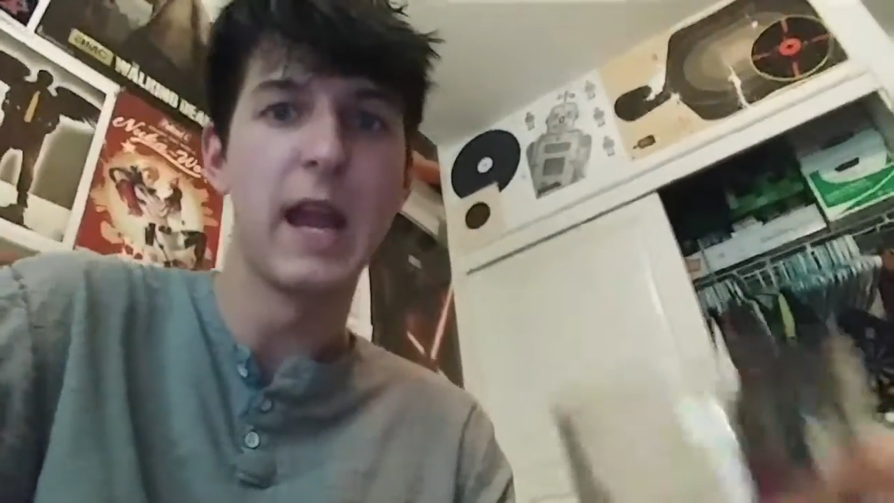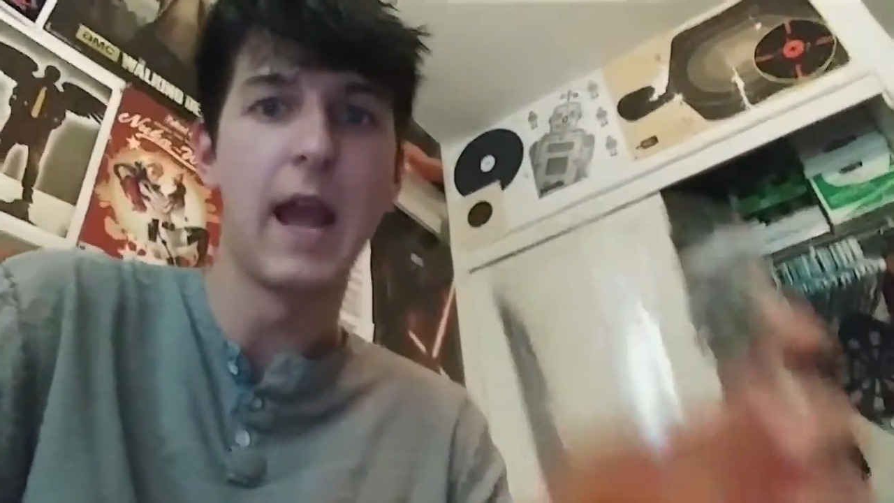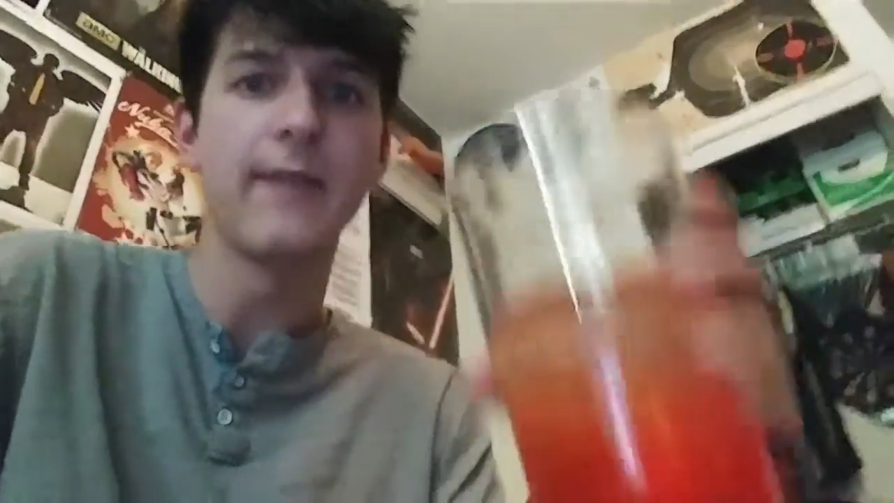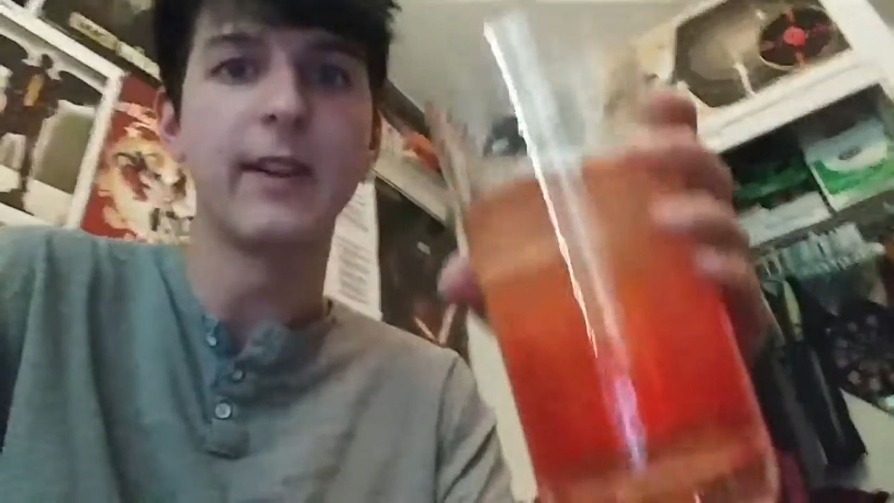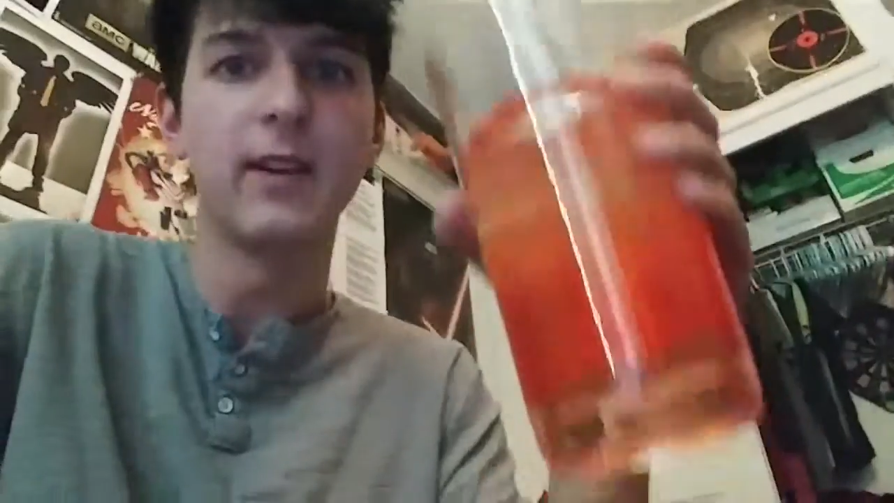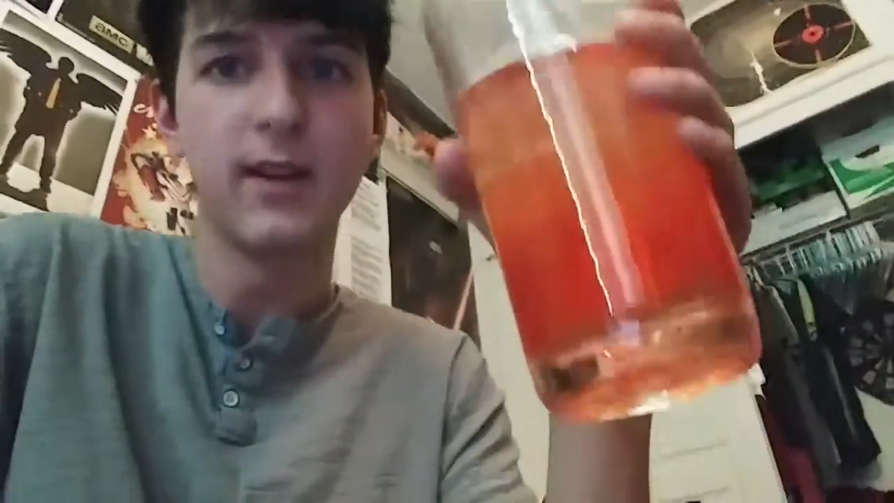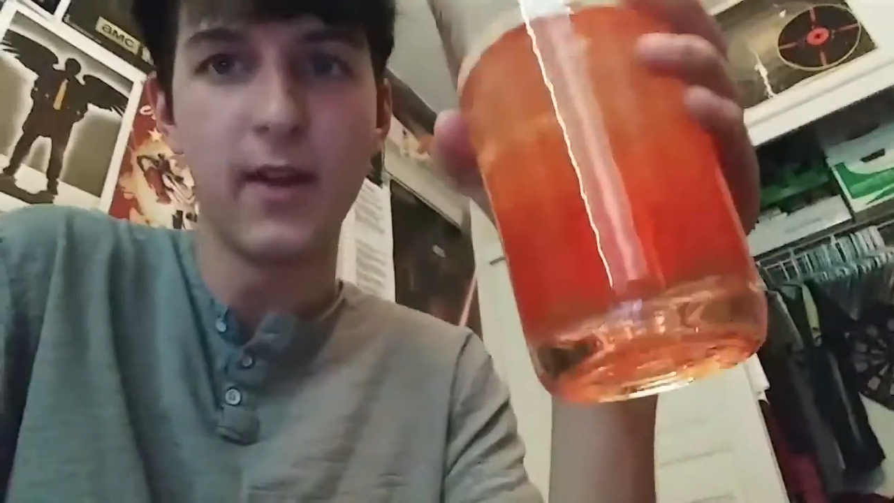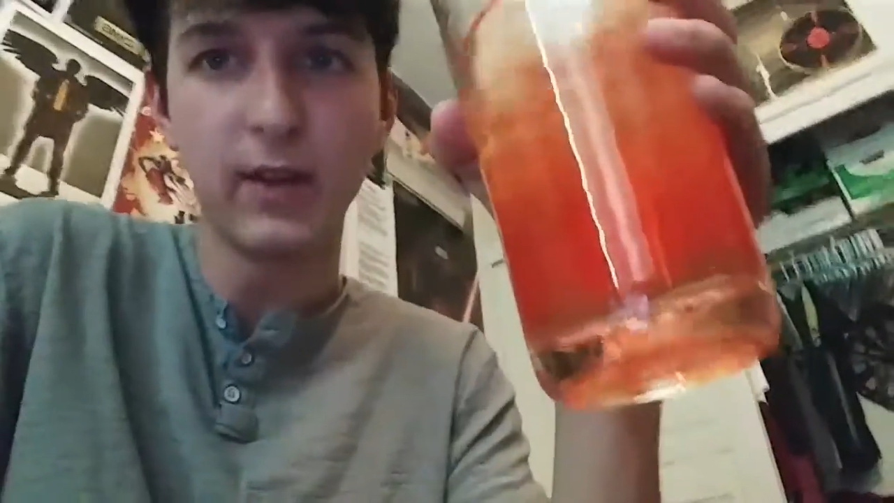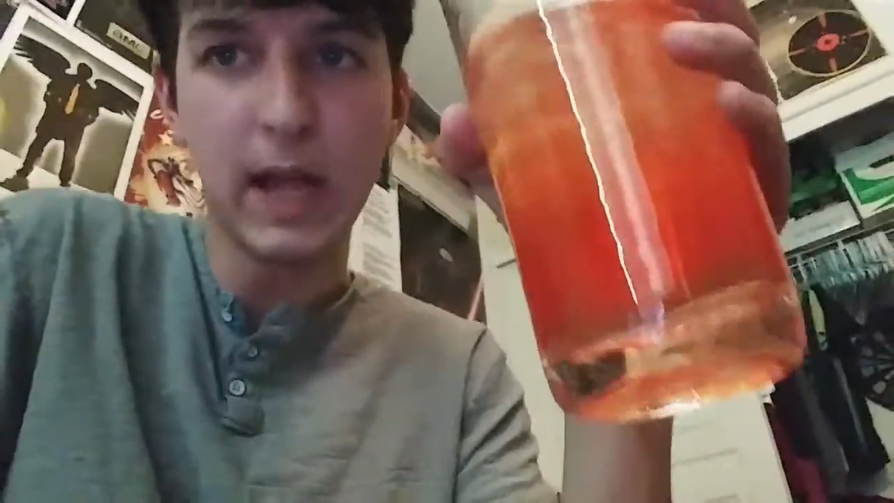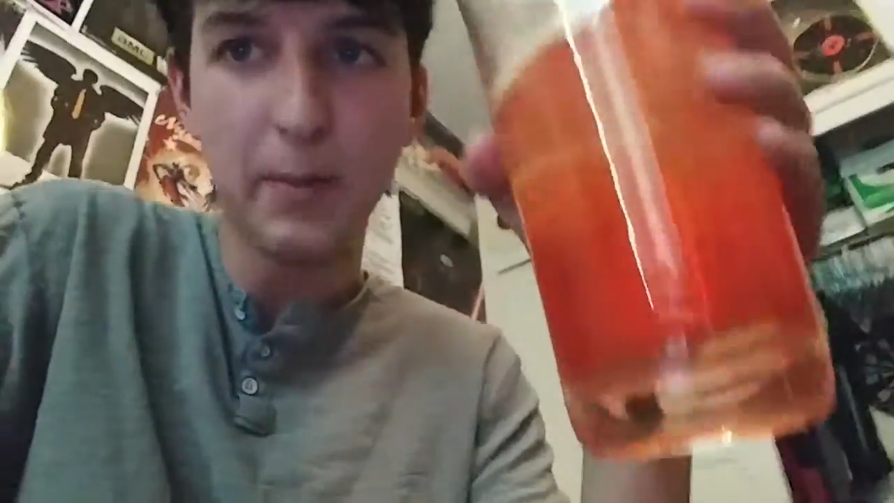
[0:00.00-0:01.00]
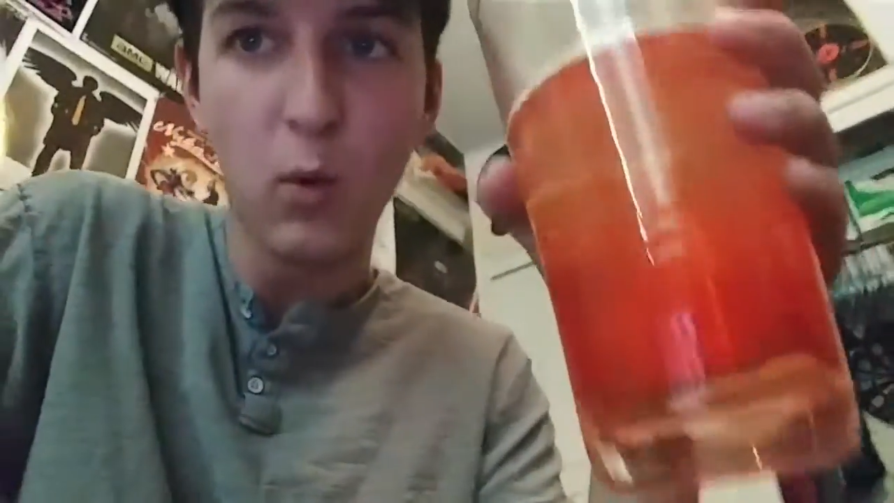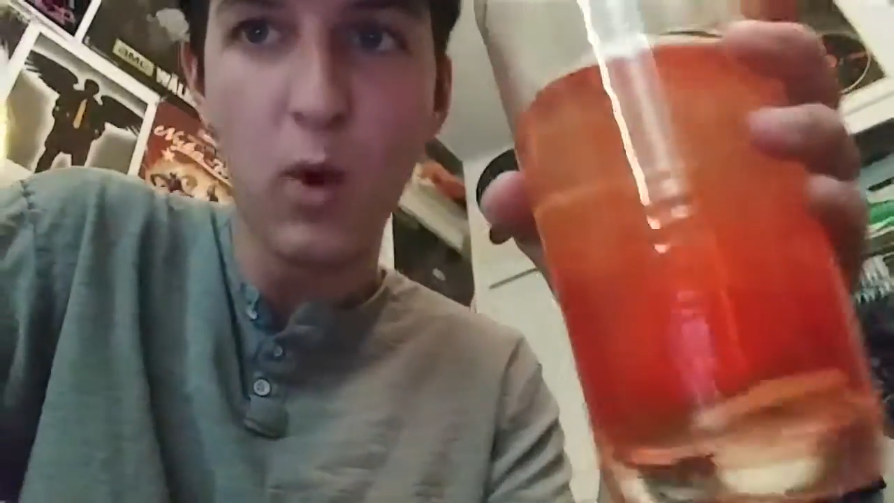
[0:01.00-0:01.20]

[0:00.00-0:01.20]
I have here another cup of